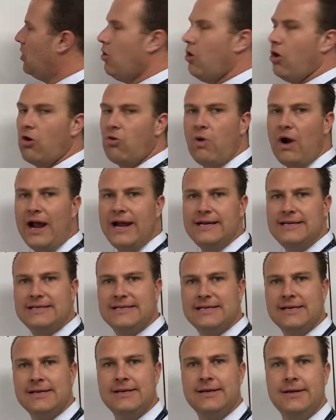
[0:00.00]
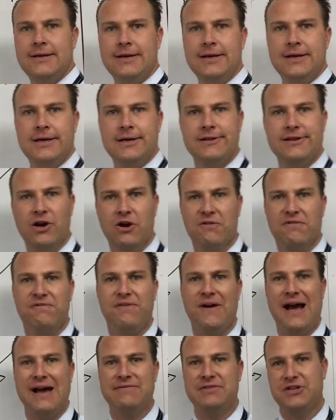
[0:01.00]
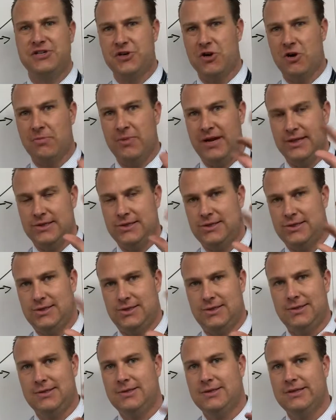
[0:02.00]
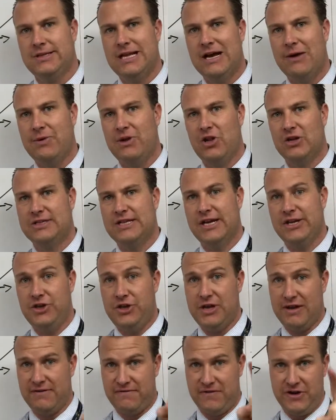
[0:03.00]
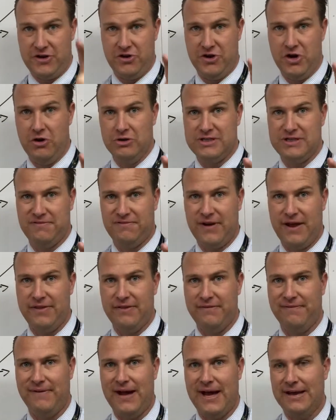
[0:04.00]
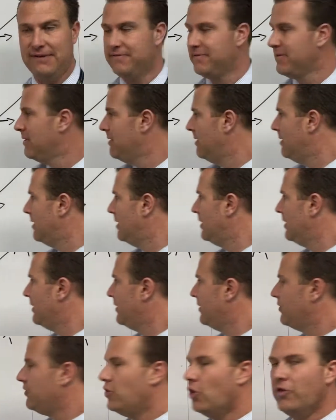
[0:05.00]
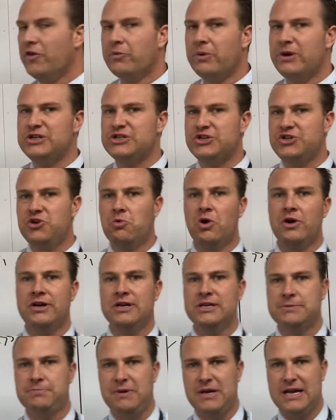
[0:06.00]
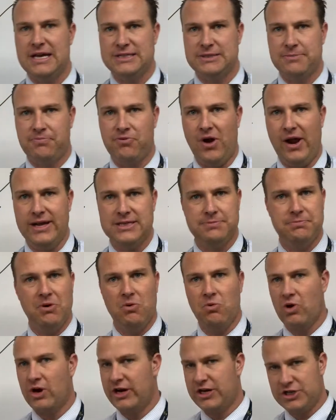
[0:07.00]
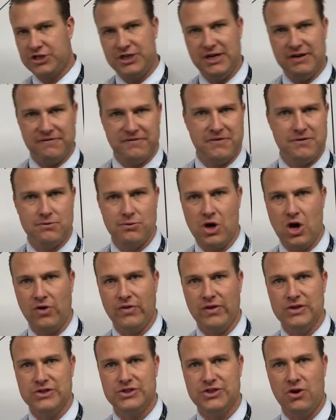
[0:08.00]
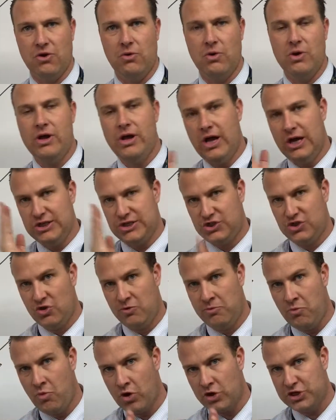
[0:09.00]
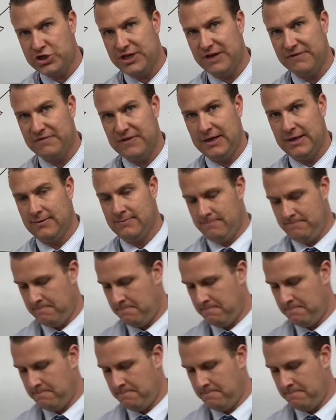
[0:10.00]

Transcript: or right, there are 5 determinants that we looked at. You got to find your notes and find the 5. The only reason you wouldn't is because of price, but we're going to shift regardless, so assume we're shifting.